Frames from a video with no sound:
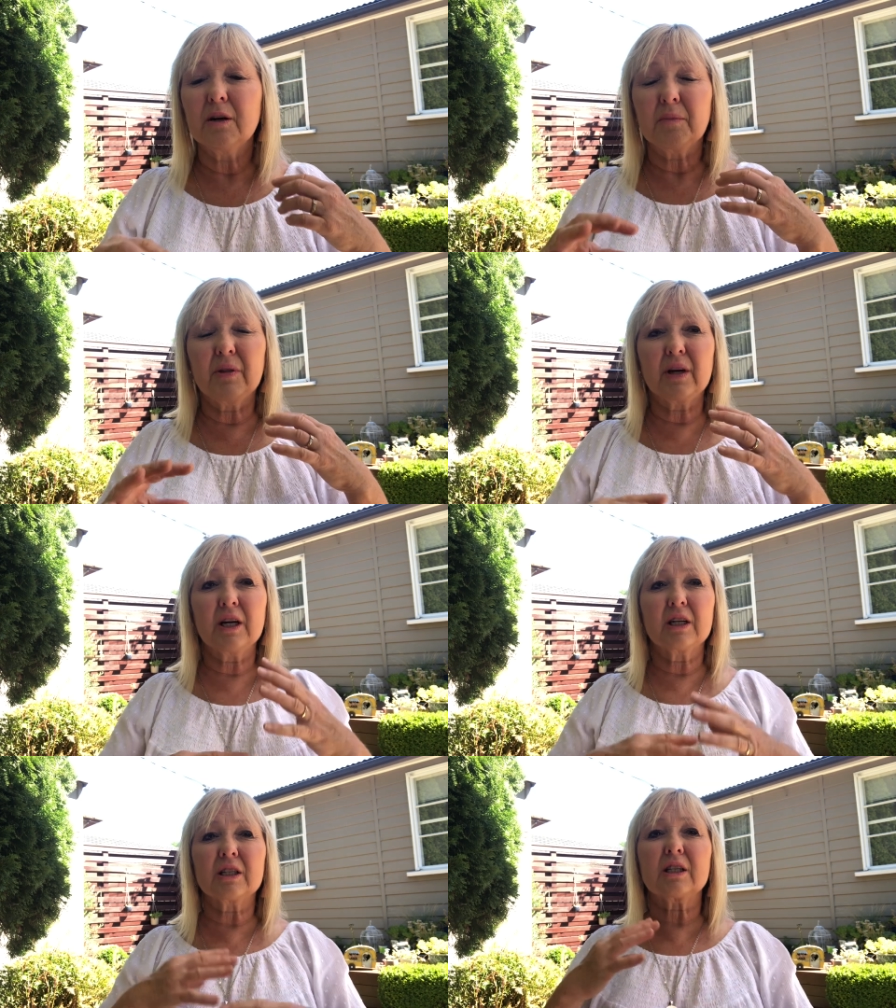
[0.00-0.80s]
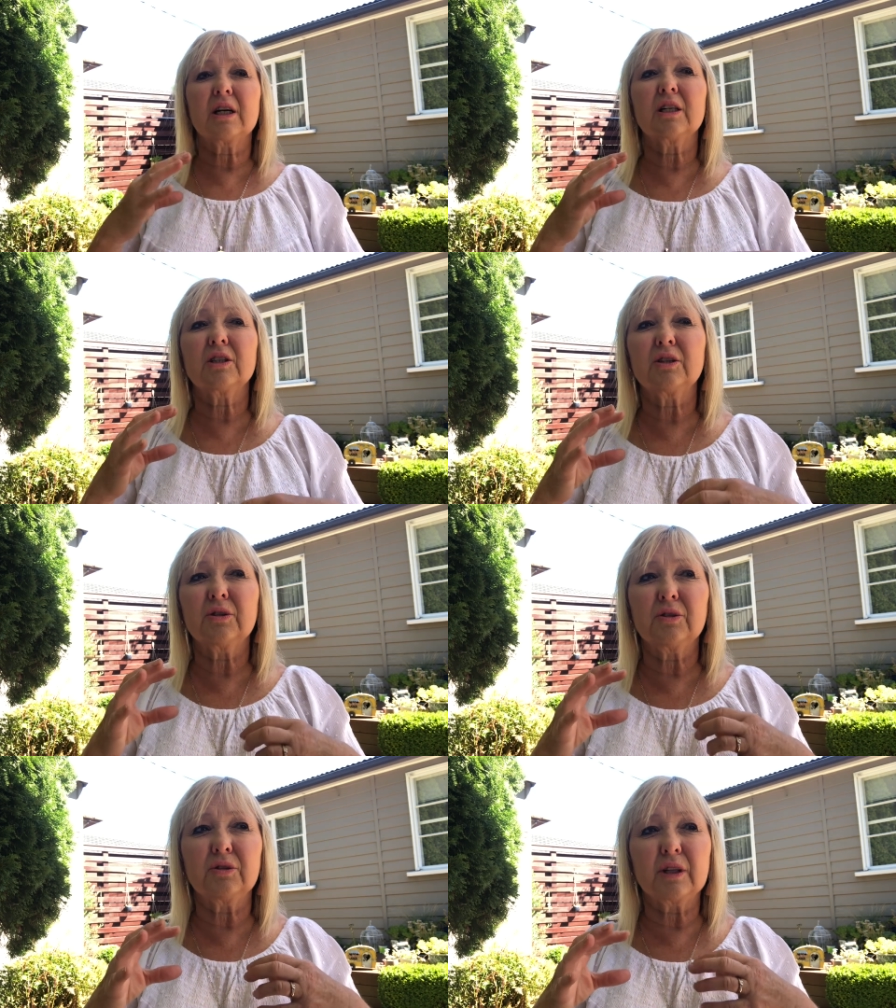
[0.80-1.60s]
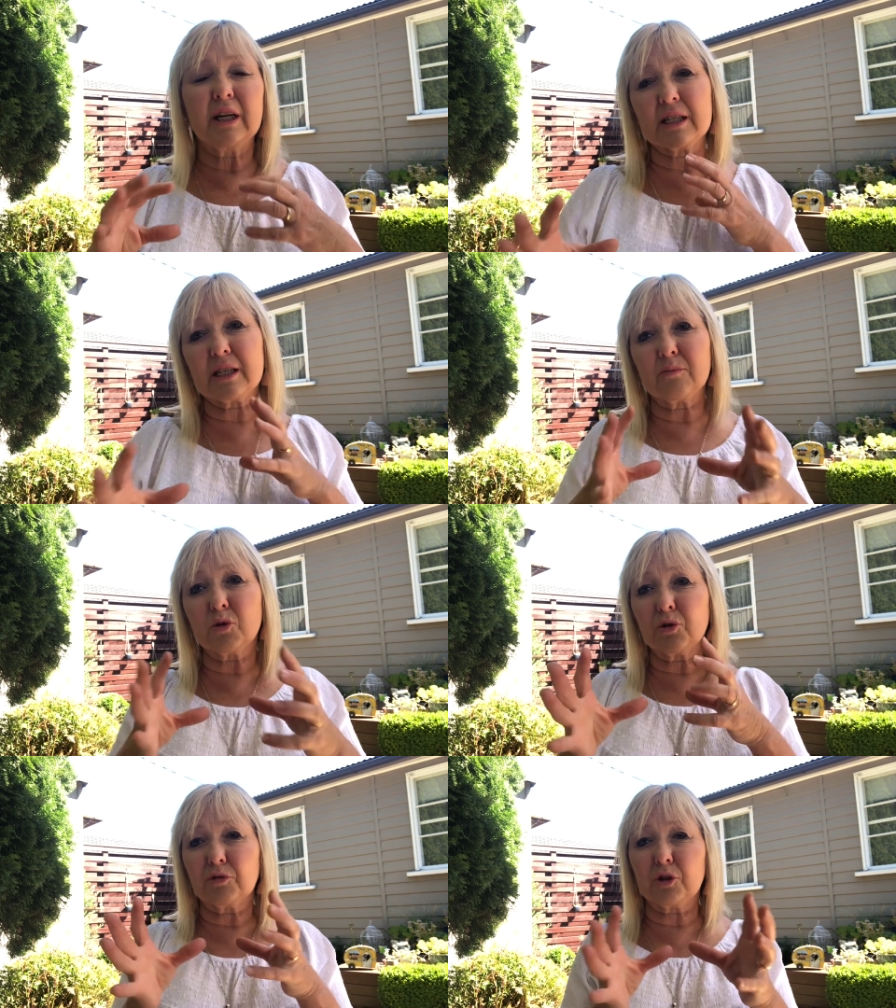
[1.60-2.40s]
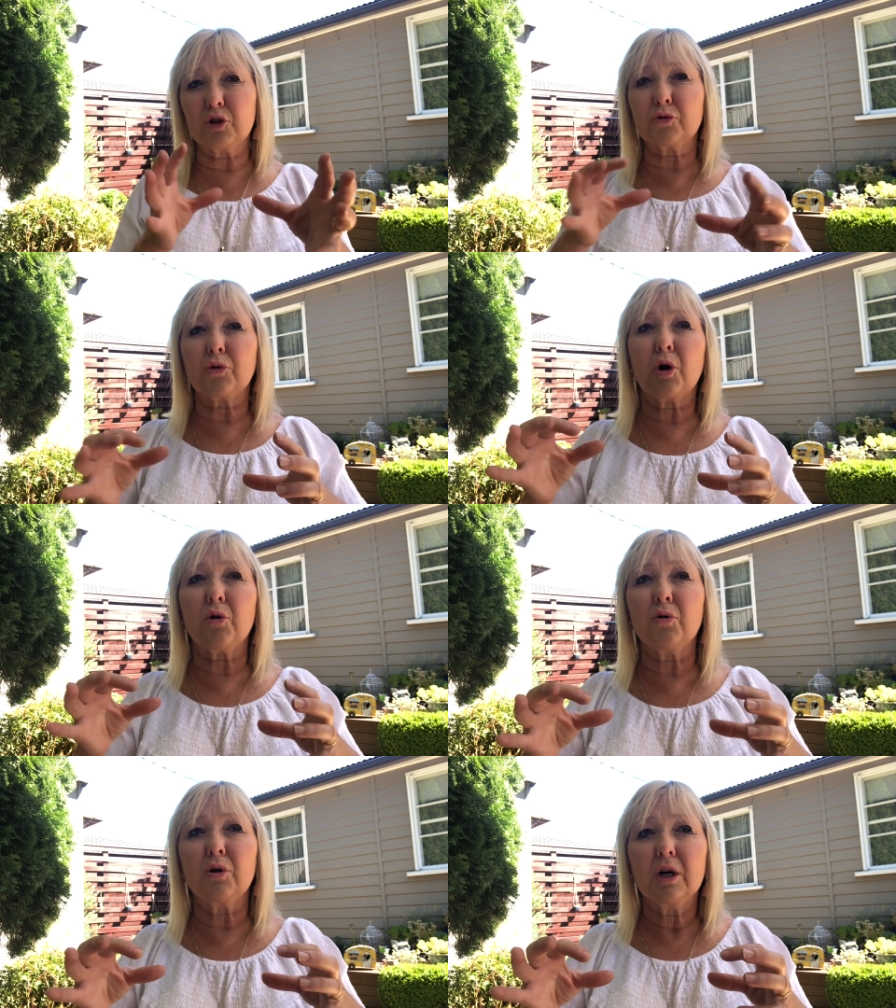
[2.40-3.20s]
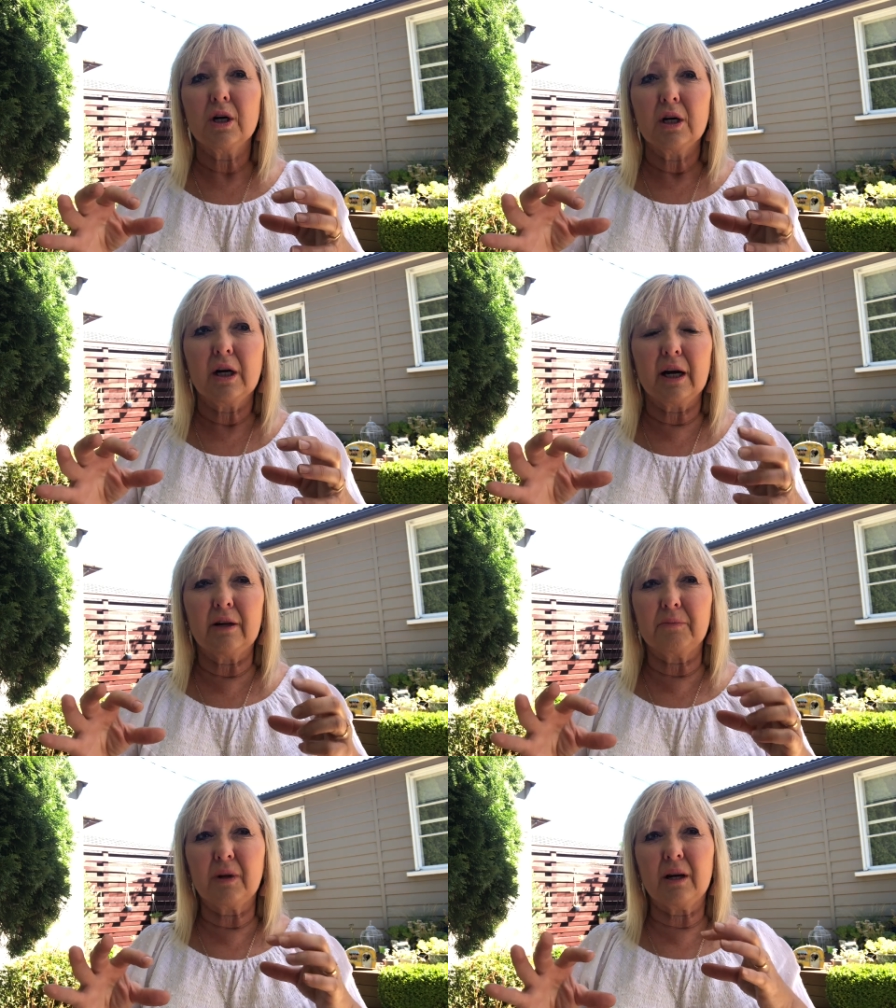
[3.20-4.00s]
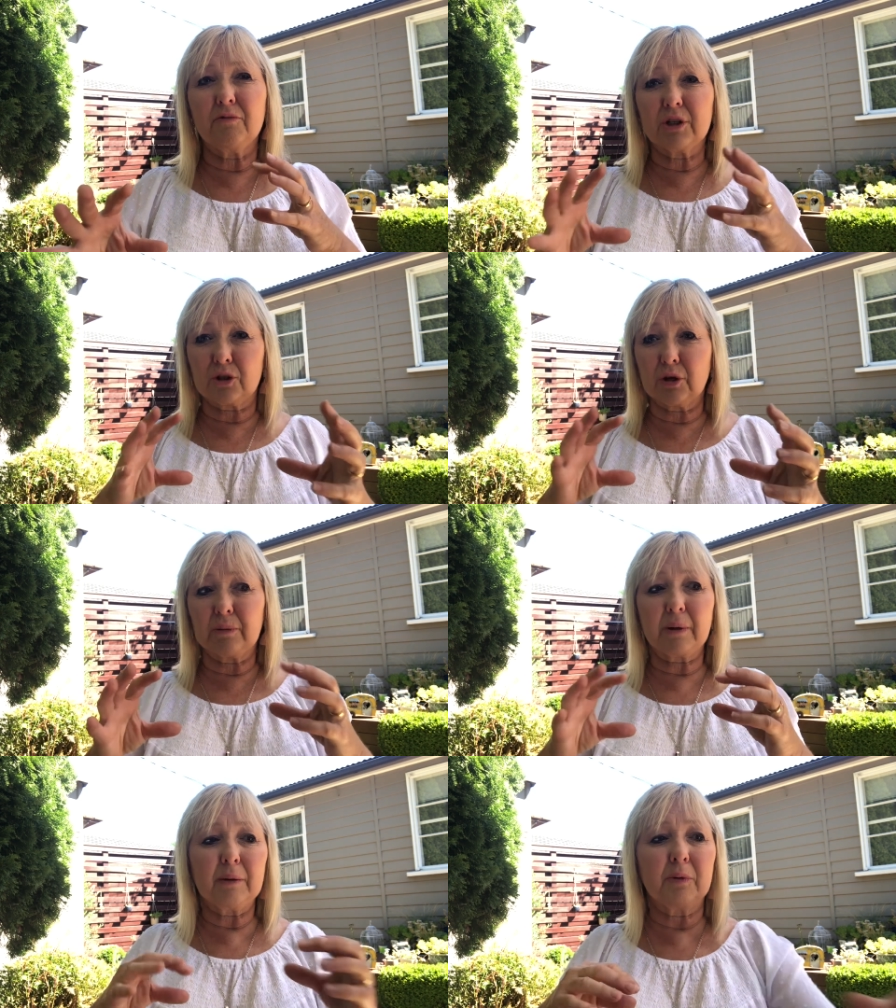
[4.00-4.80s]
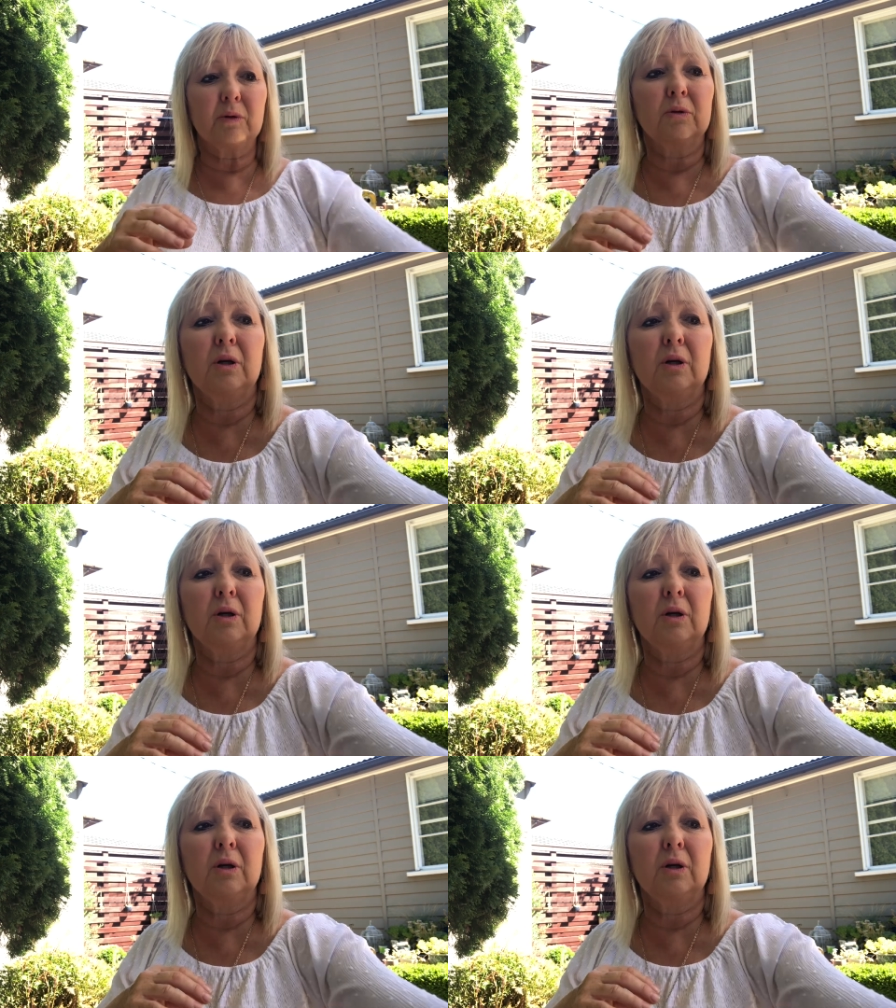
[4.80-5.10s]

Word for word: but they're going to start to get some sort of control and, and restrict people